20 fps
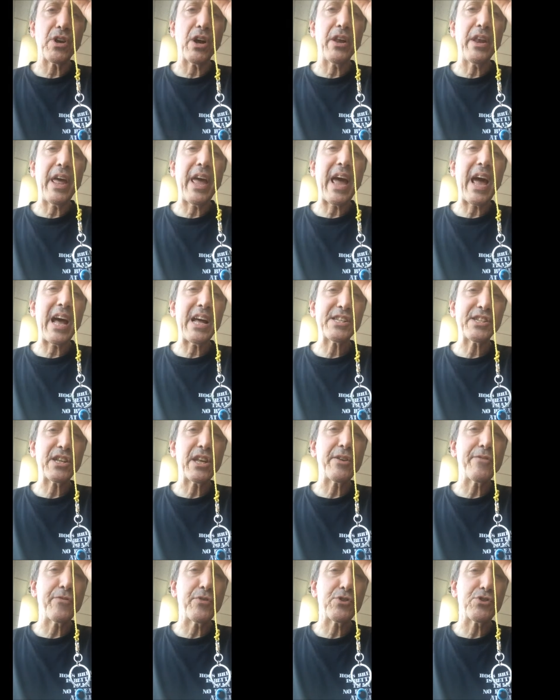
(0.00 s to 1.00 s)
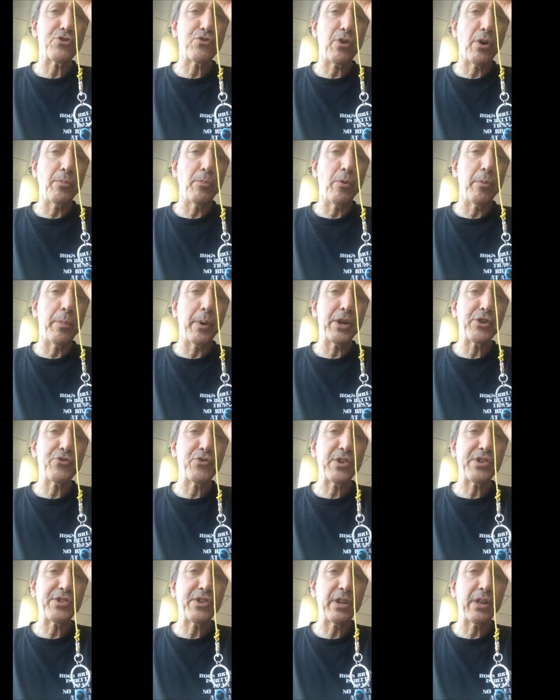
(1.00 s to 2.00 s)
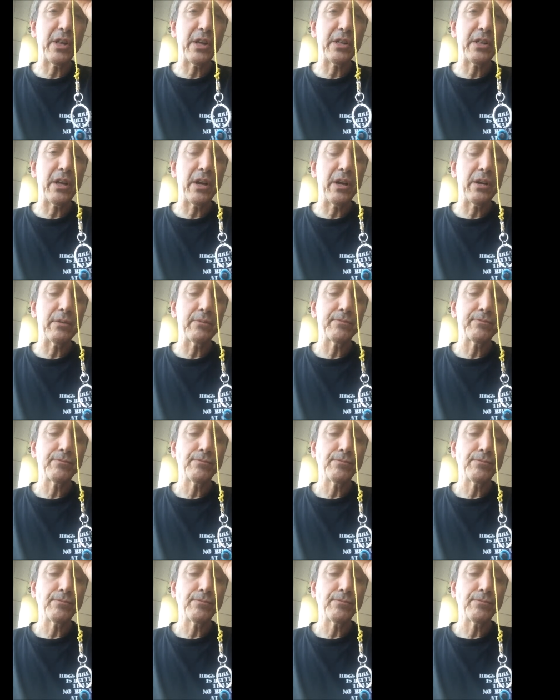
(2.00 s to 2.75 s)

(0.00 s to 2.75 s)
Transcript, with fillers: Are they asking for trouble by dressing like that?